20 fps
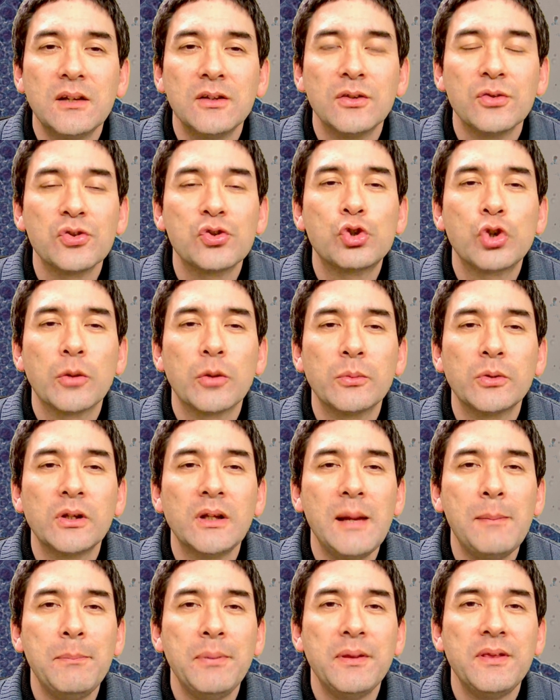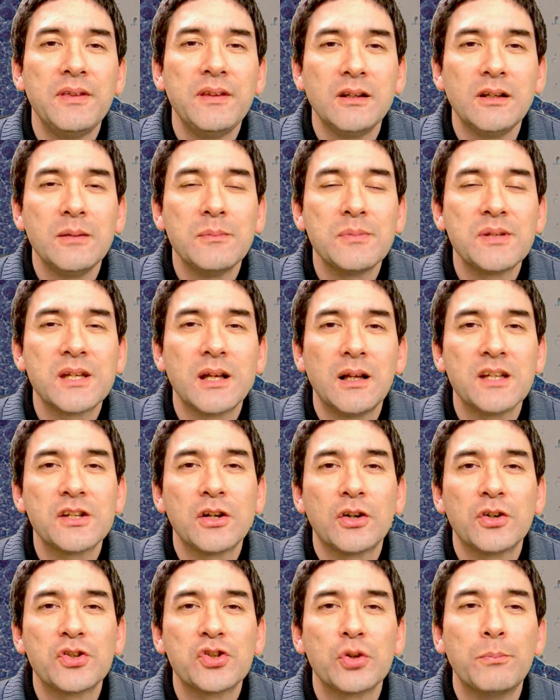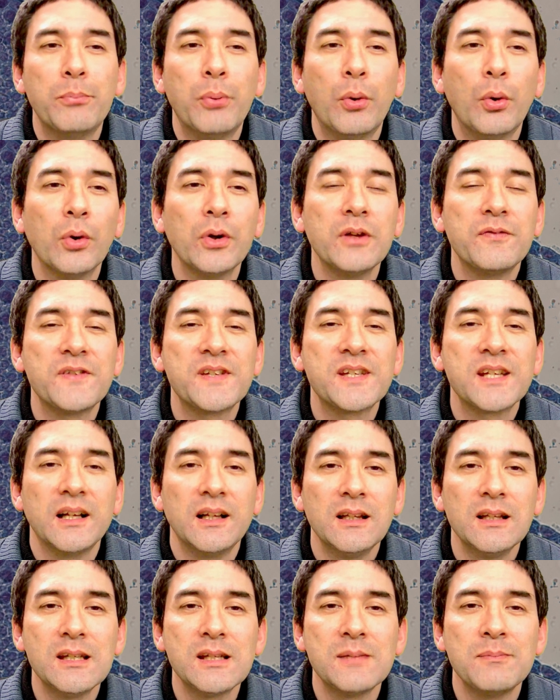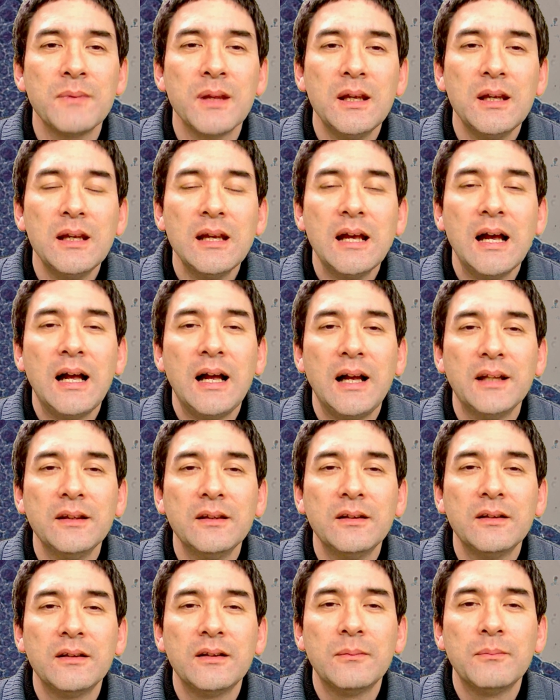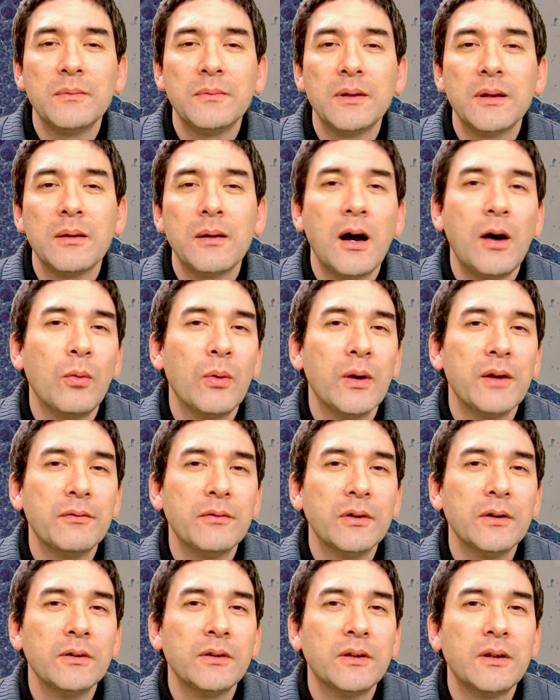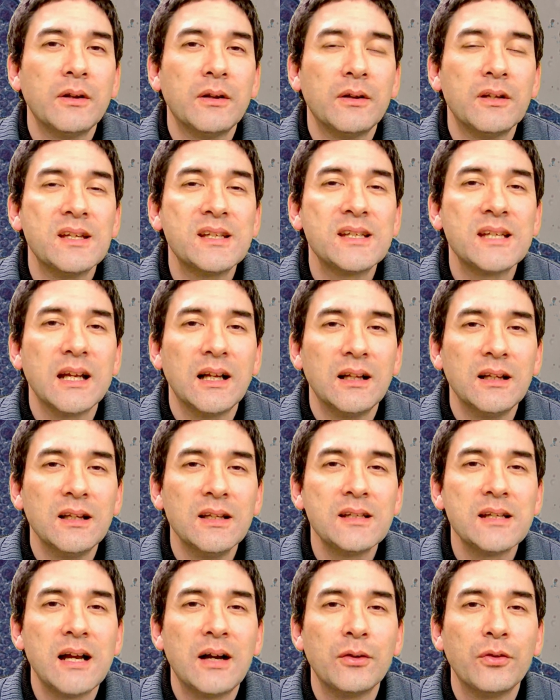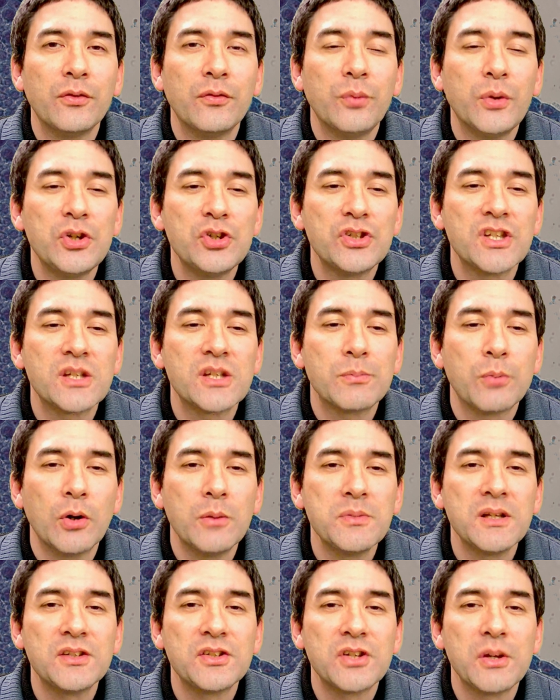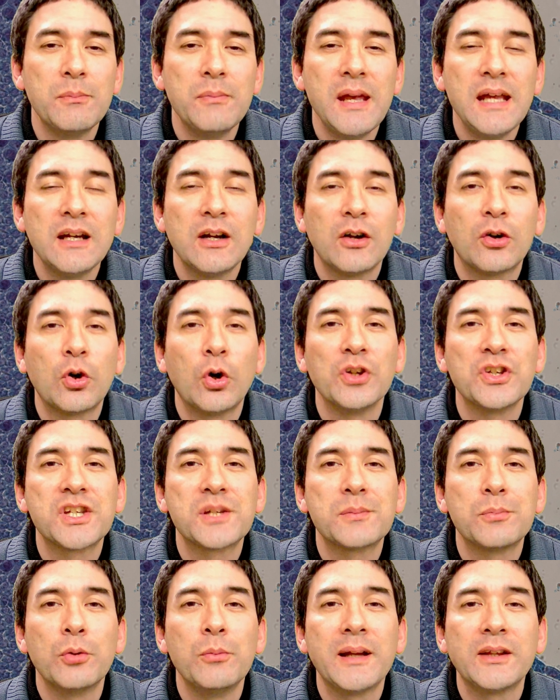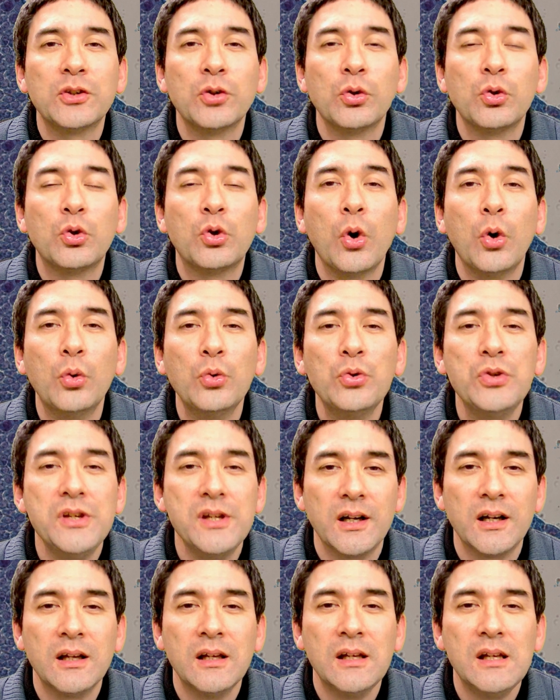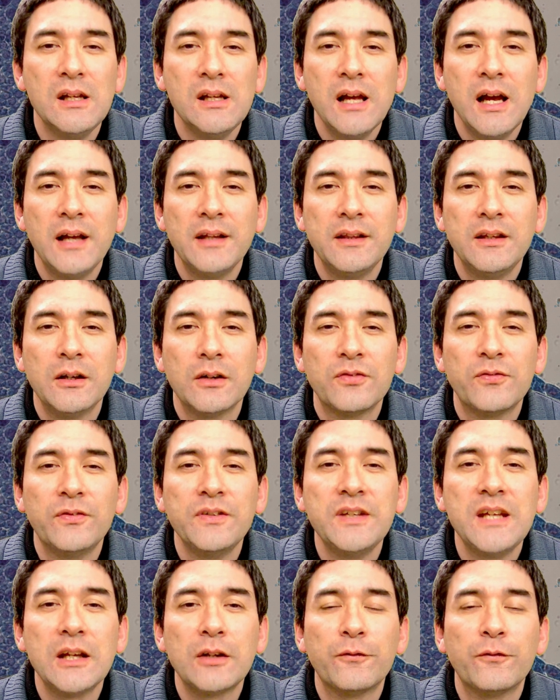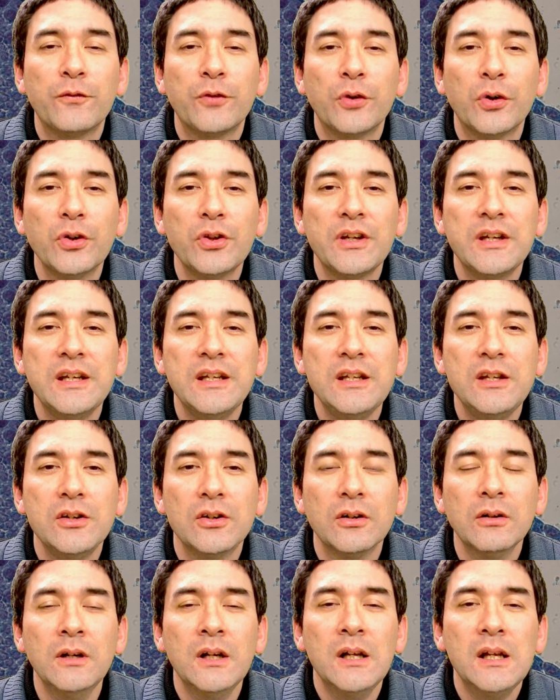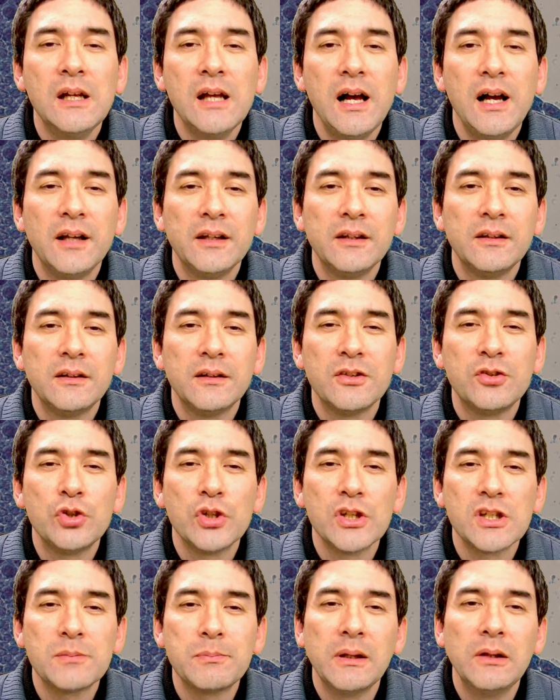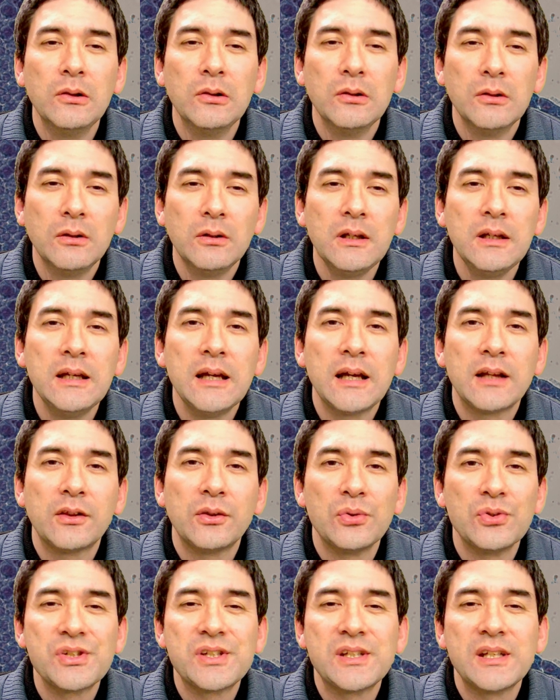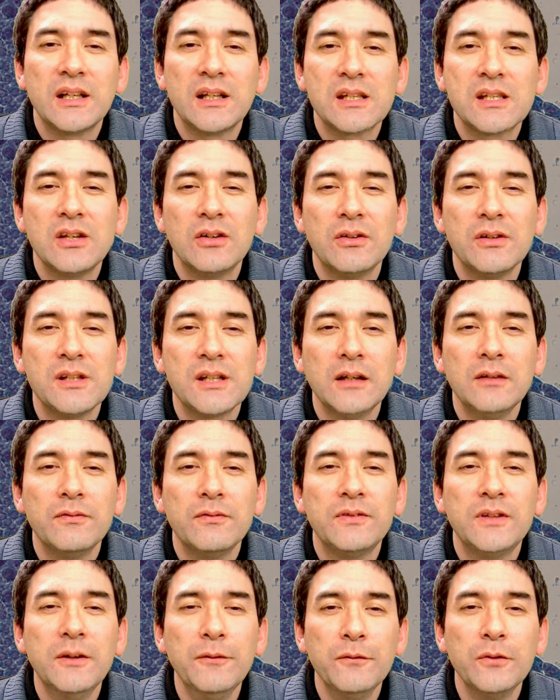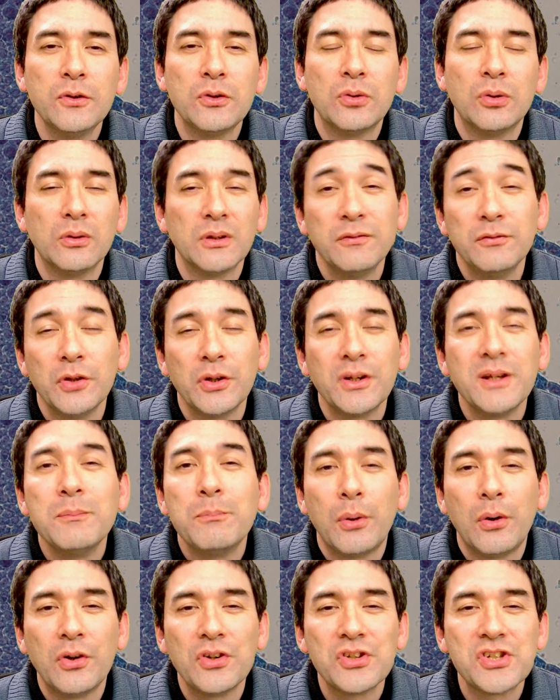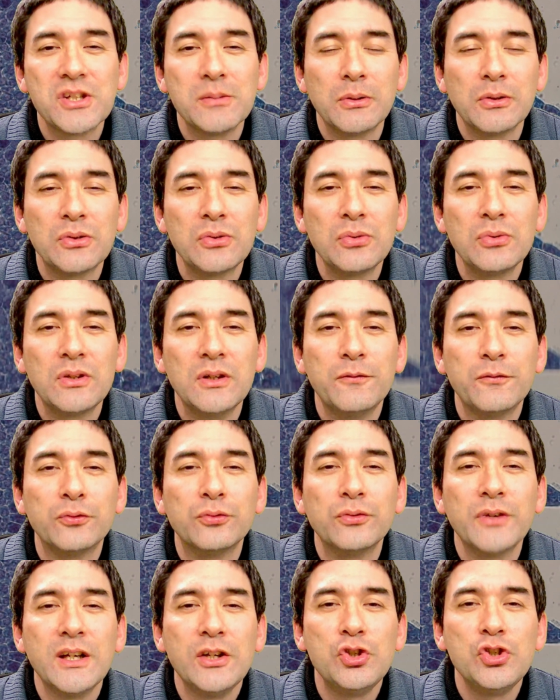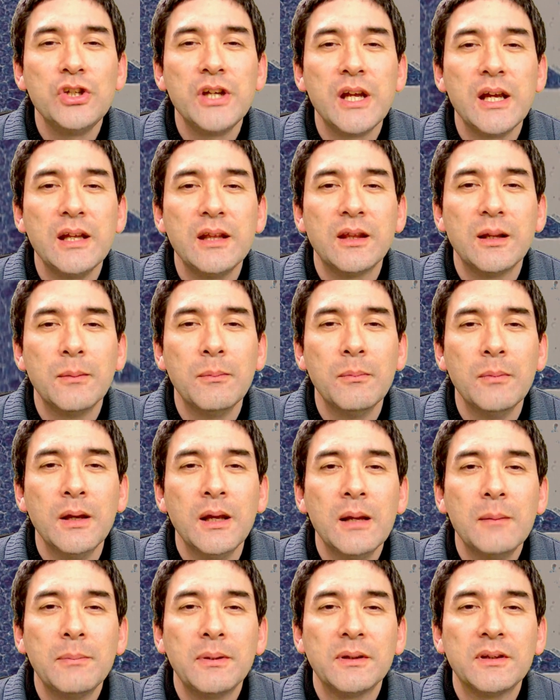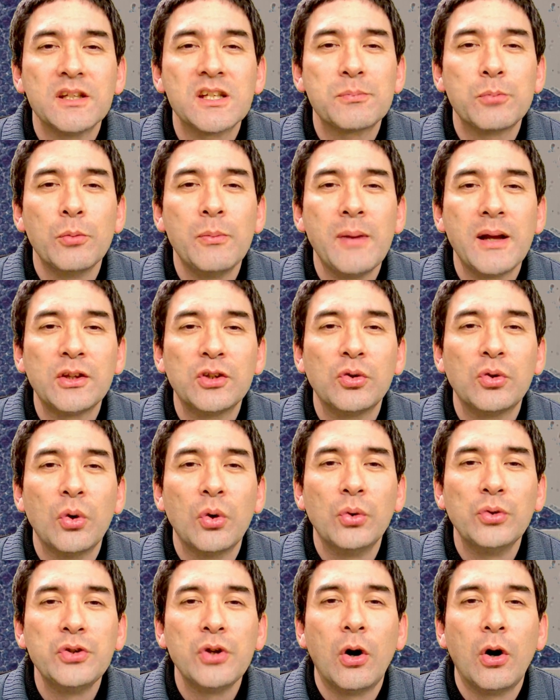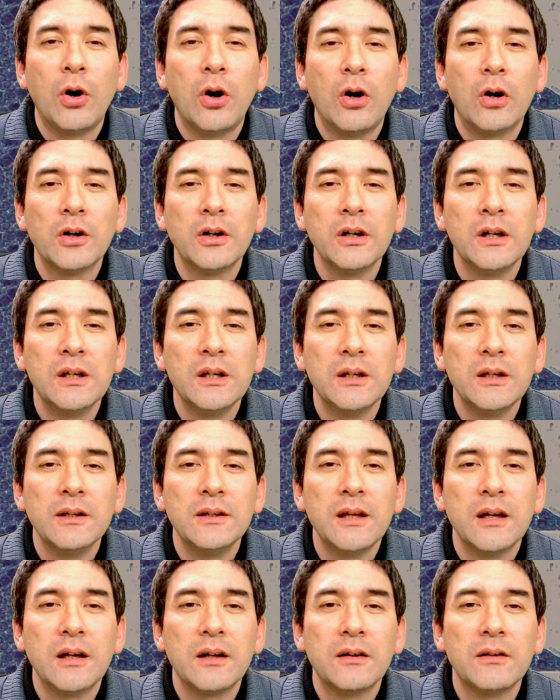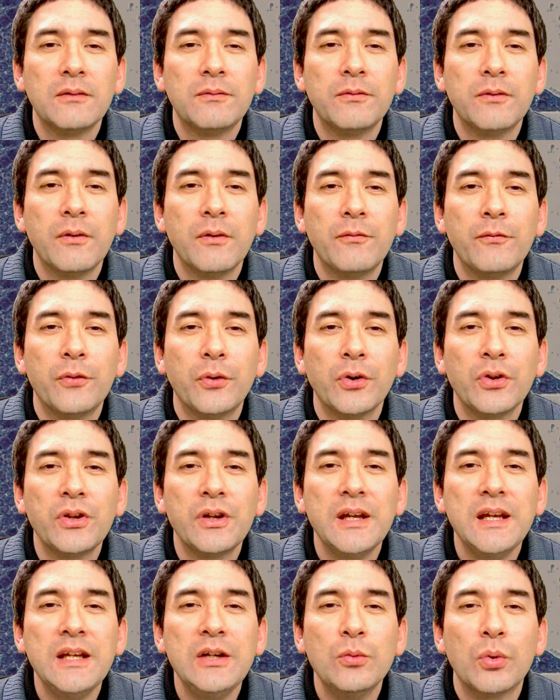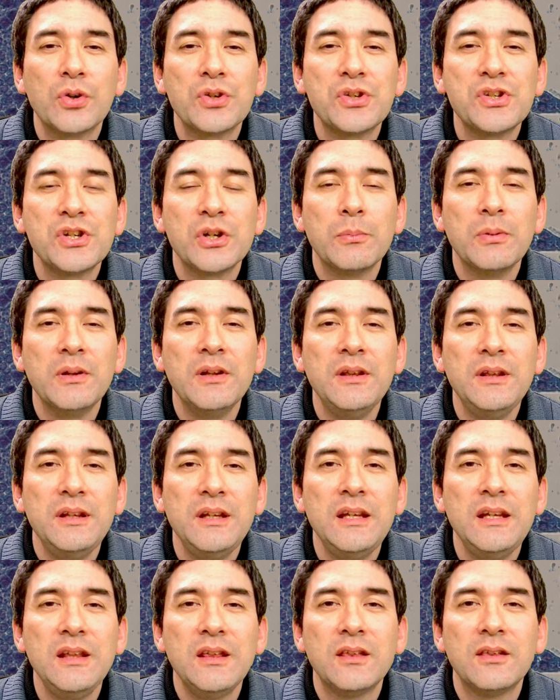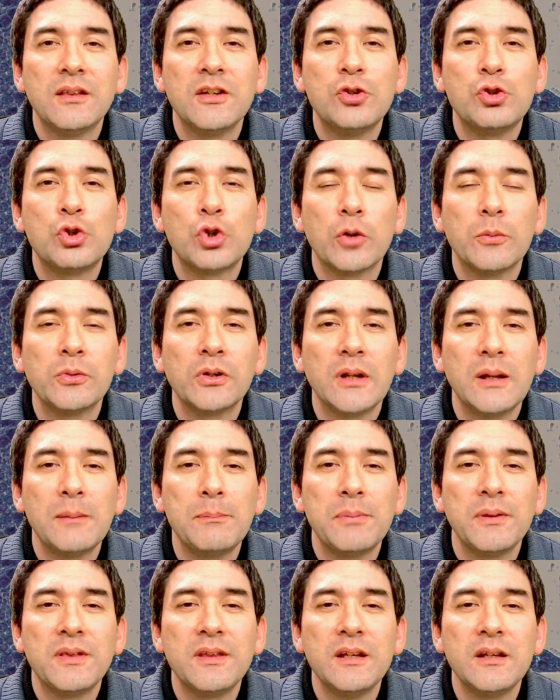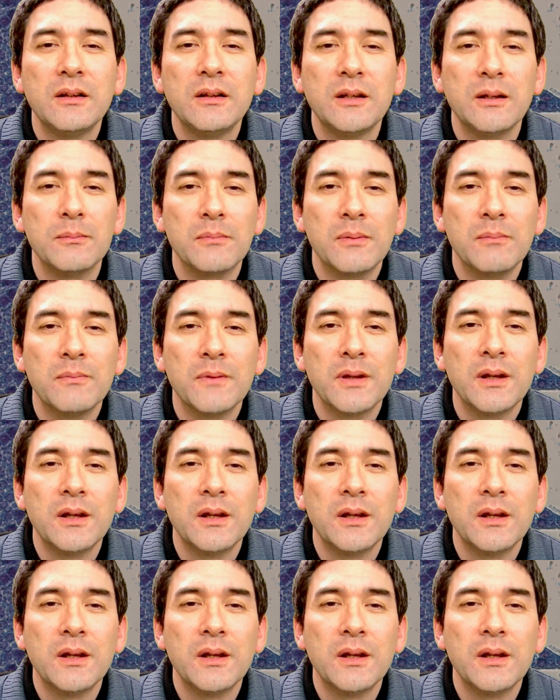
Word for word: Those germinal epithelium cells are supportive cells. And um, however, the cells out of which the sperm cells are made are called spermatogonia. And they're yet further in here. And uh, just by looking at those cells here, it's kind of difficult, if not impossible, to differentiate them. But the spermatogonia are yeah, further inwards here beneath the germinal epithelium.